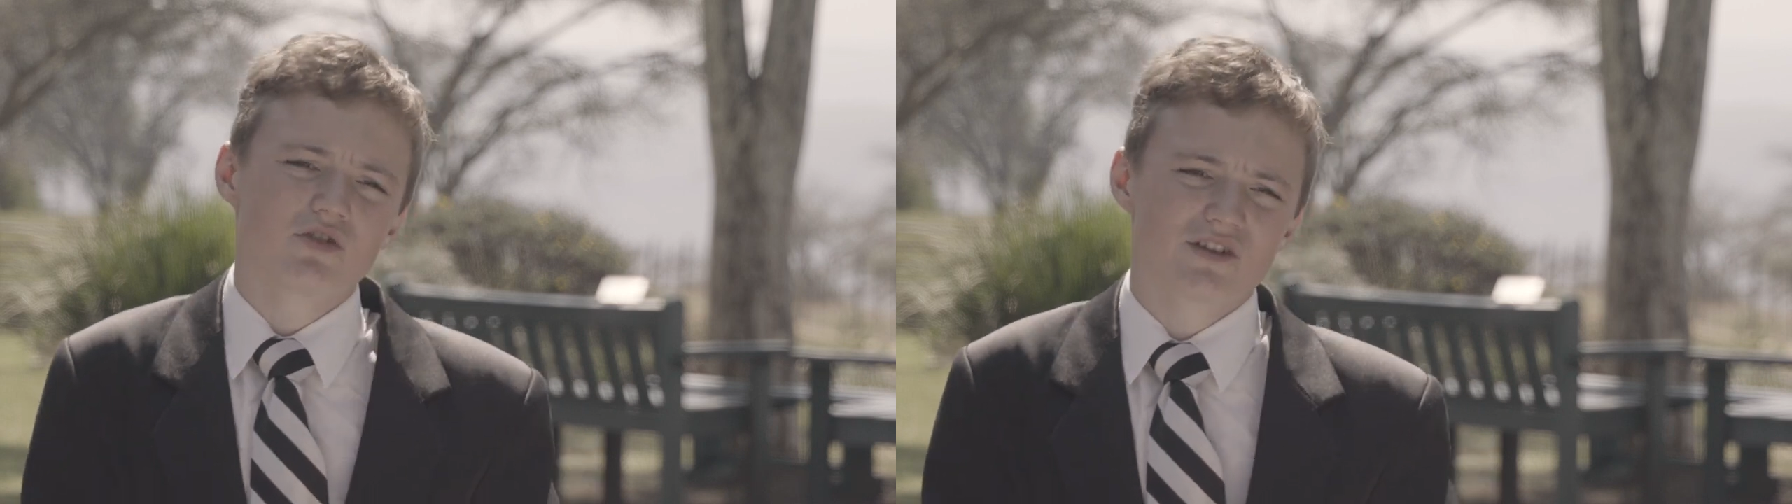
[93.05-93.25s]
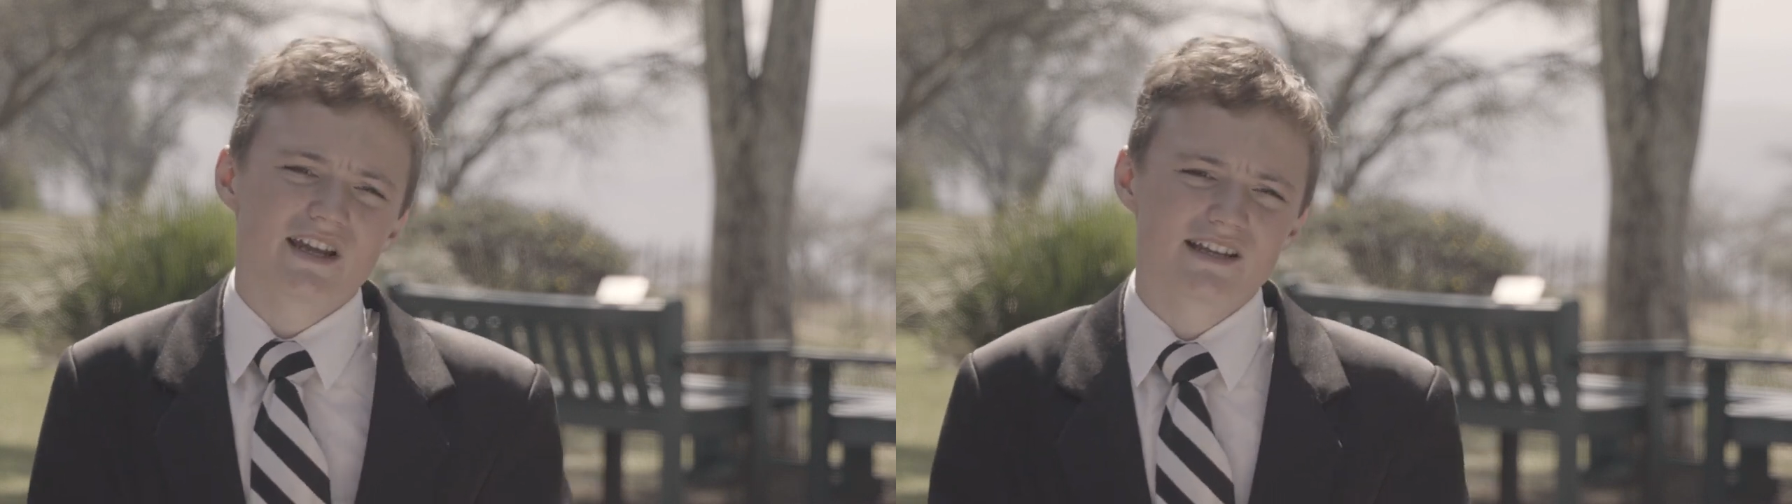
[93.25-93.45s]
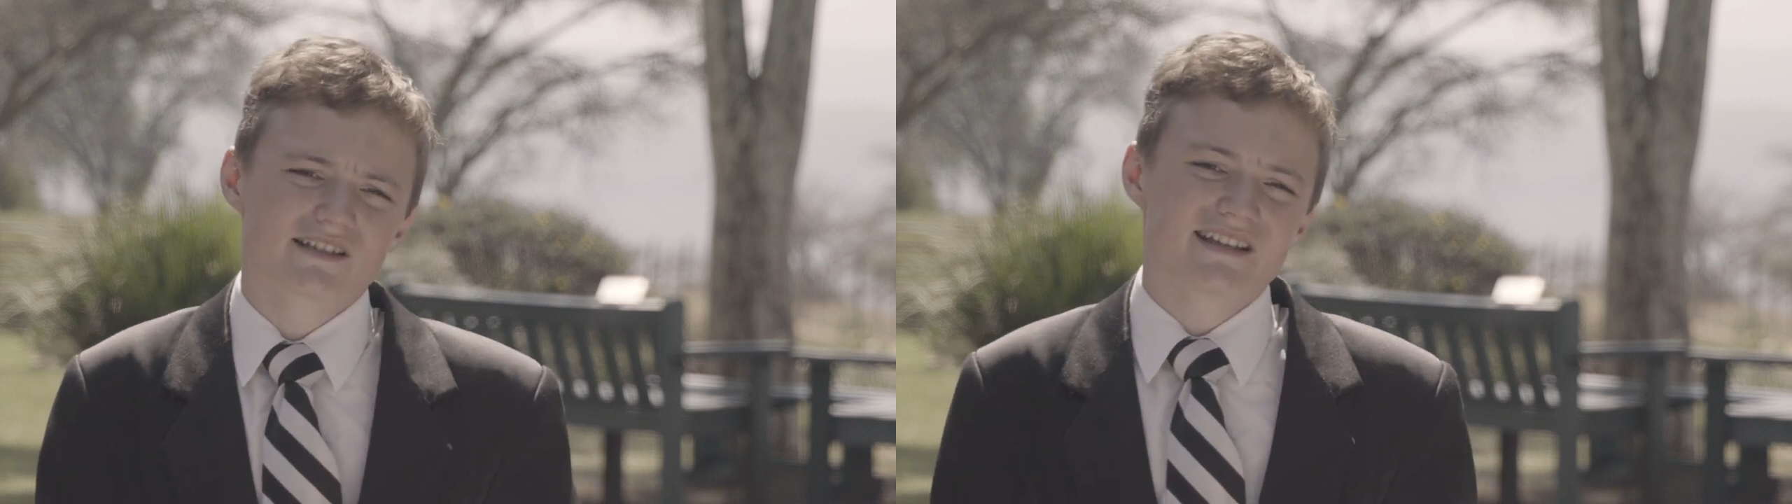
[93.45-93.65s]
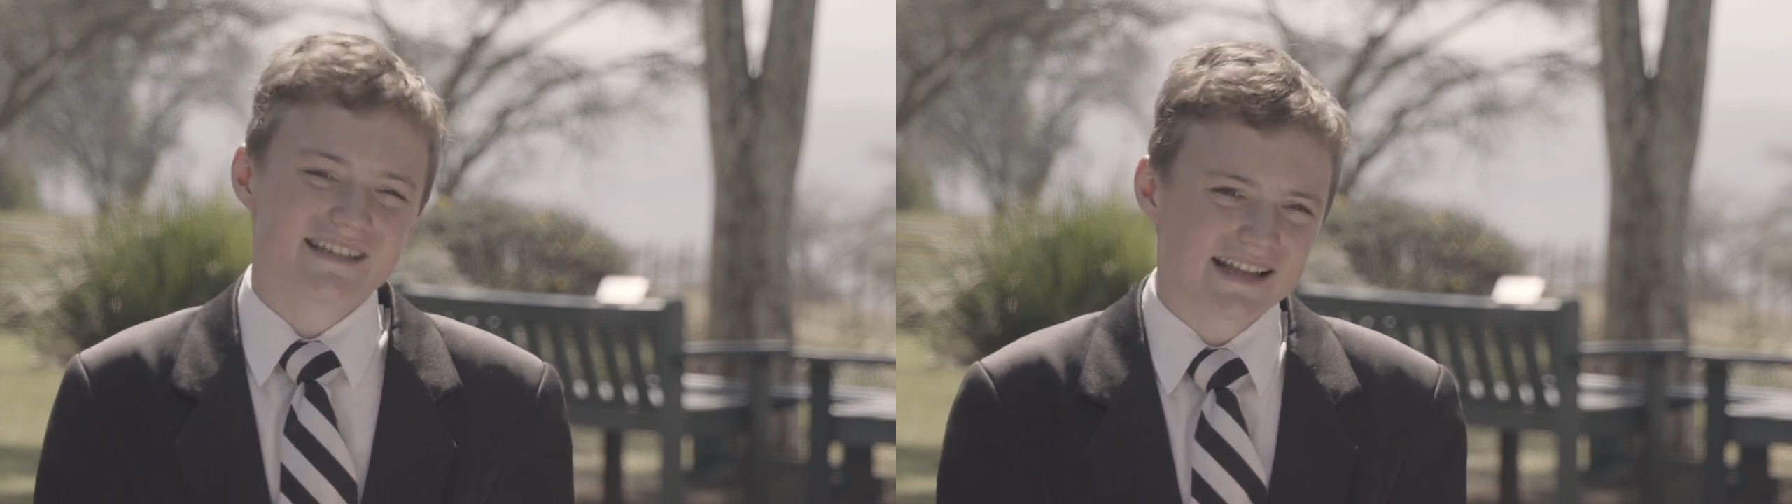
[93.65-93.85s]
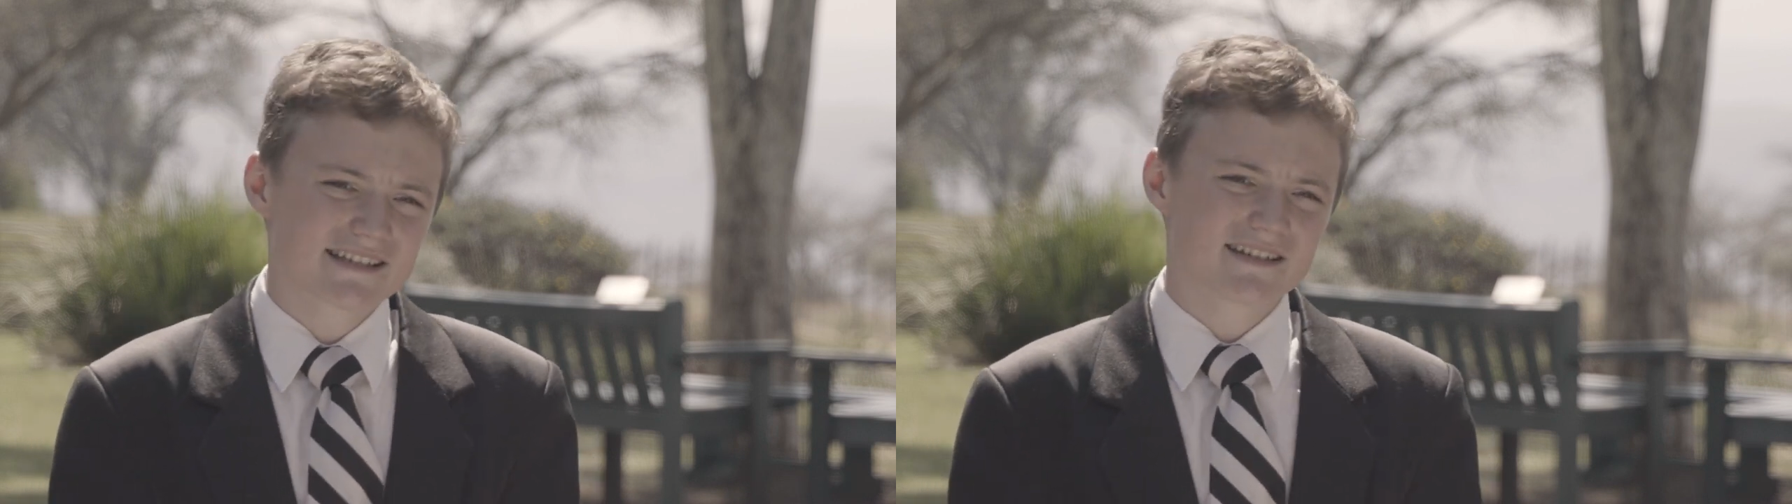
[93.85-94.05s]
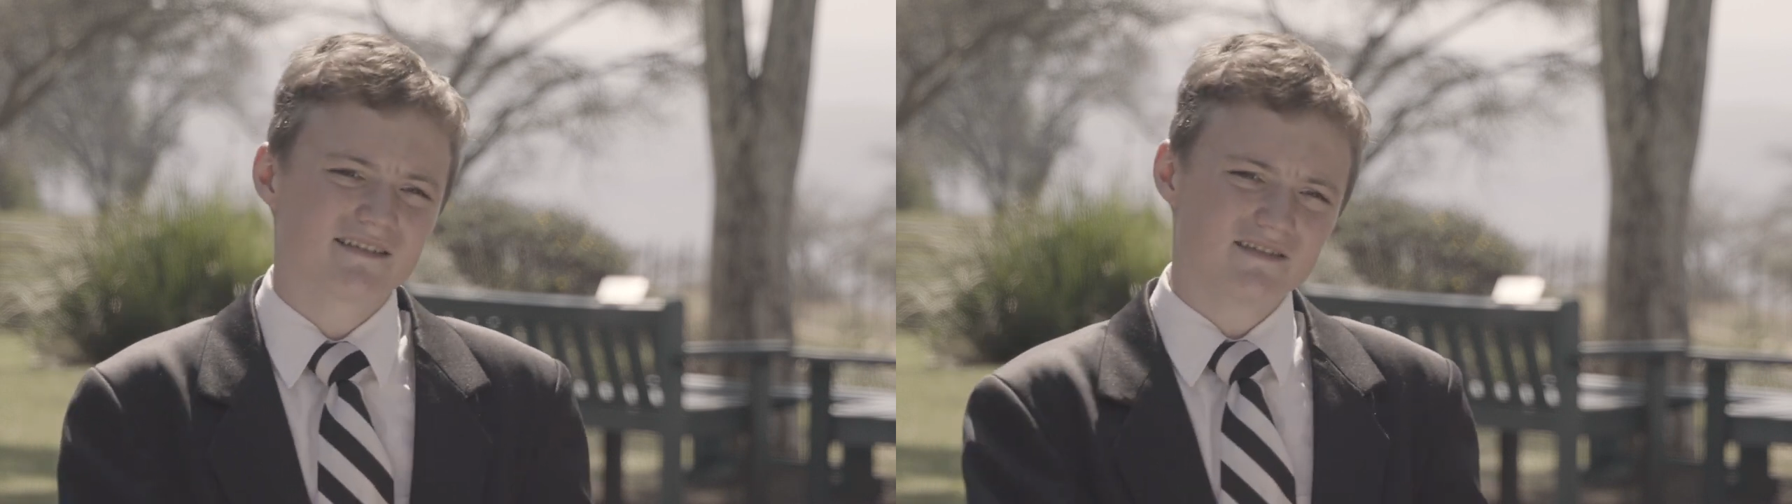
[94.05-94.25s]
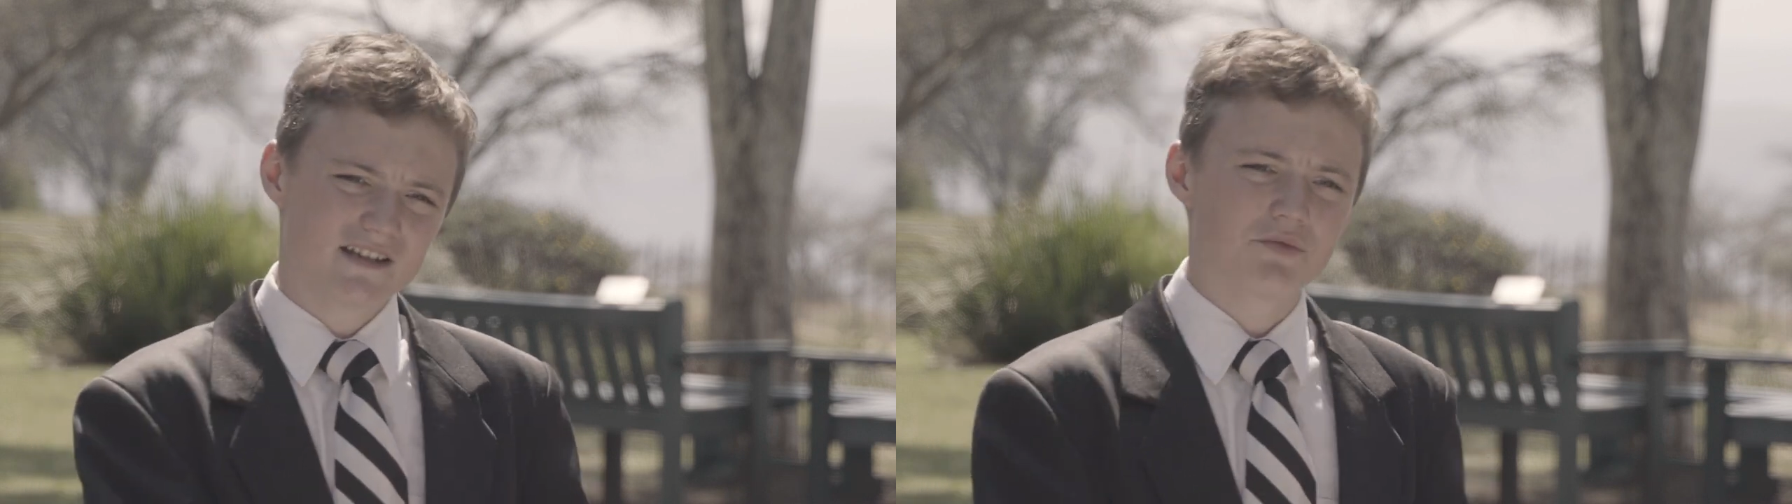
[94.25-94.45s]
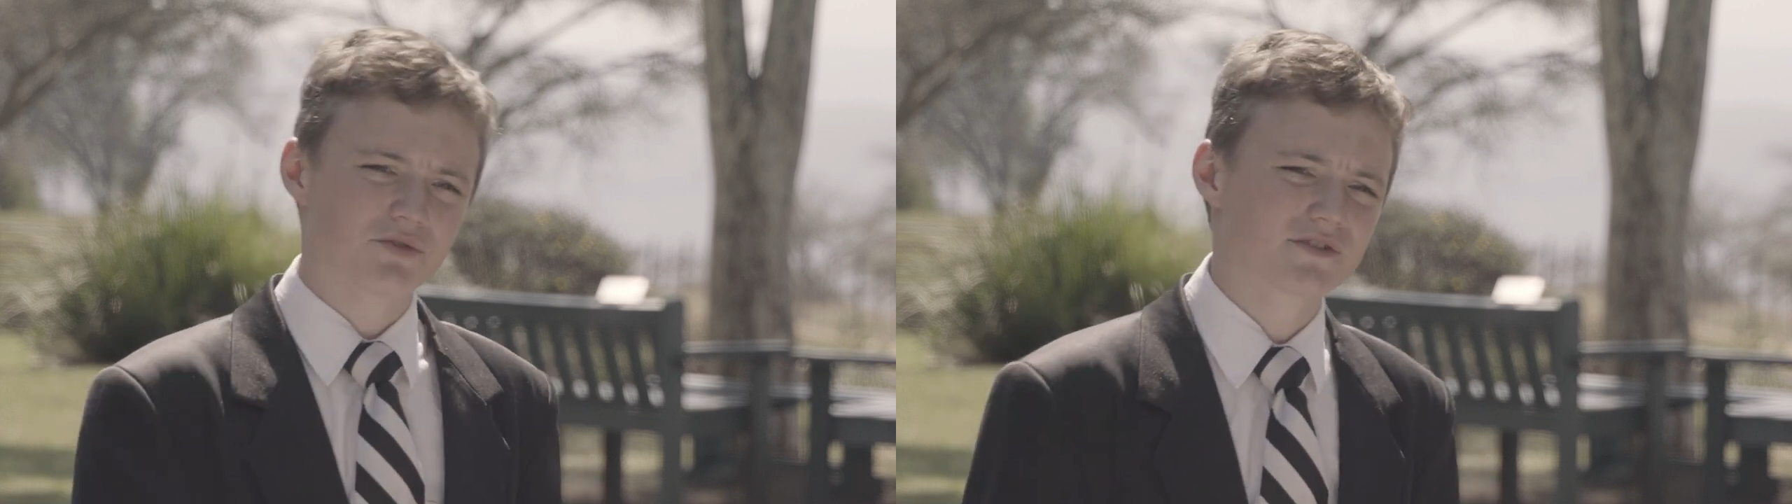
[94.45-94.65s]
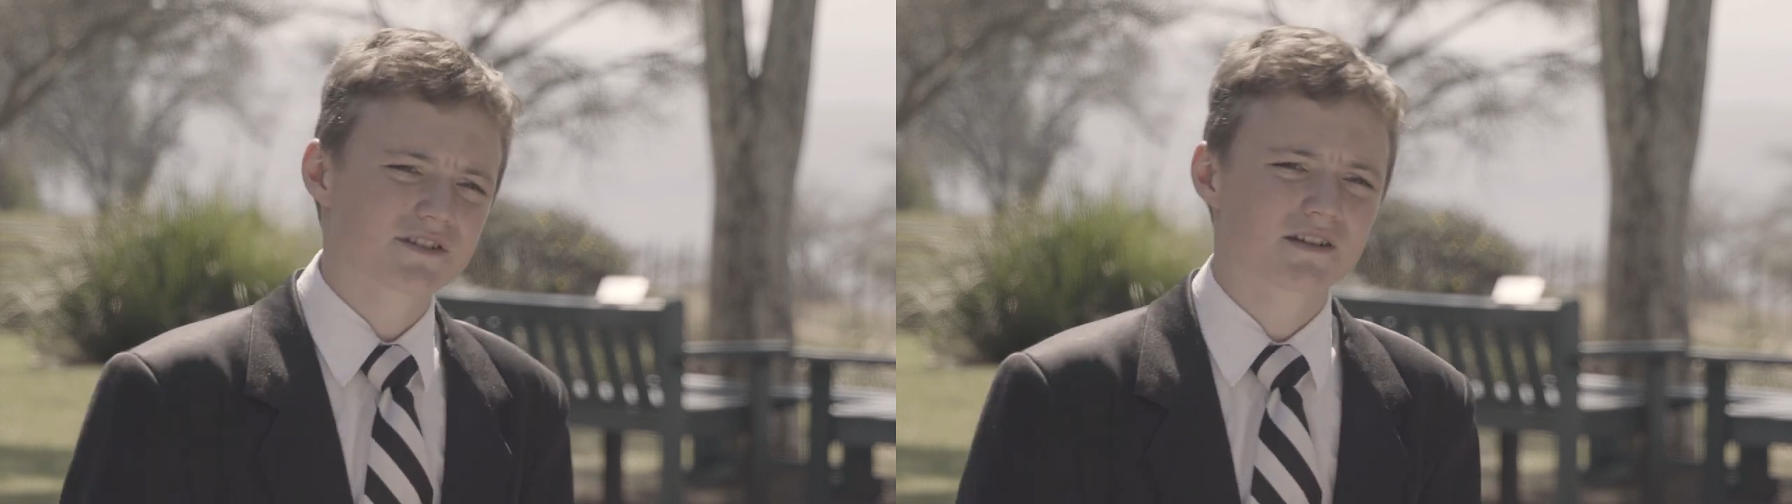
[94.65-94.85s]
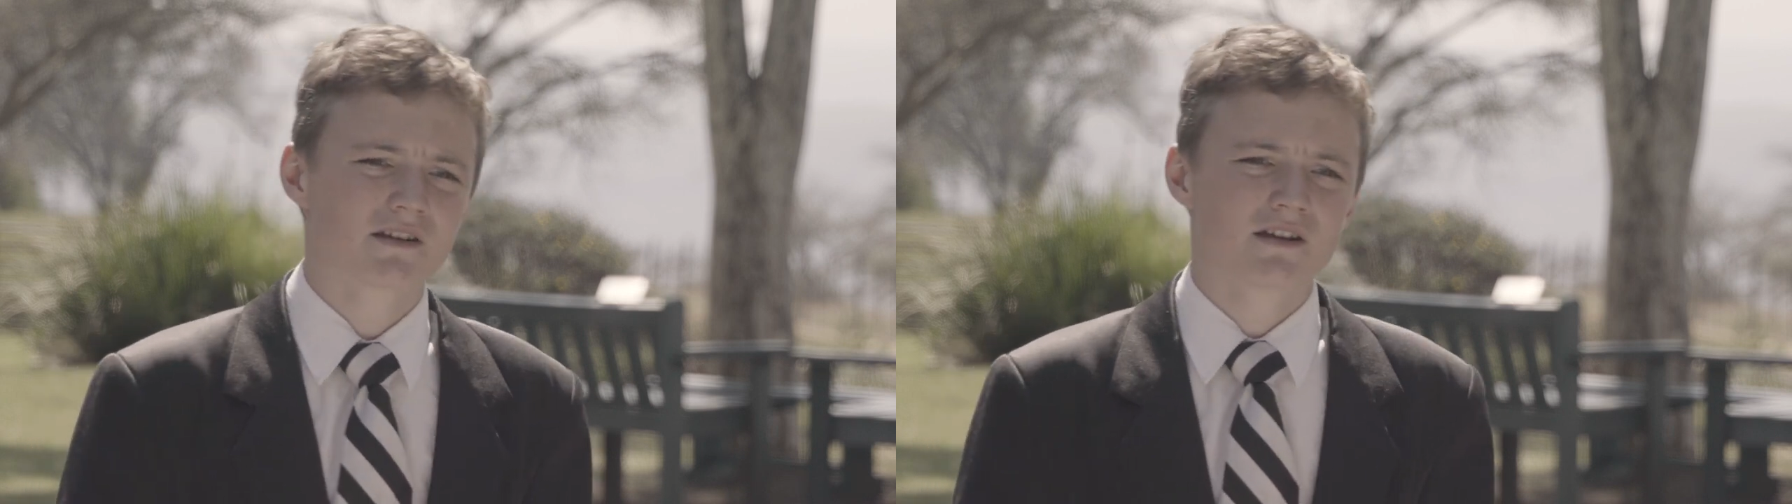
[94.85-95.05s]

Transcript: own case against the others.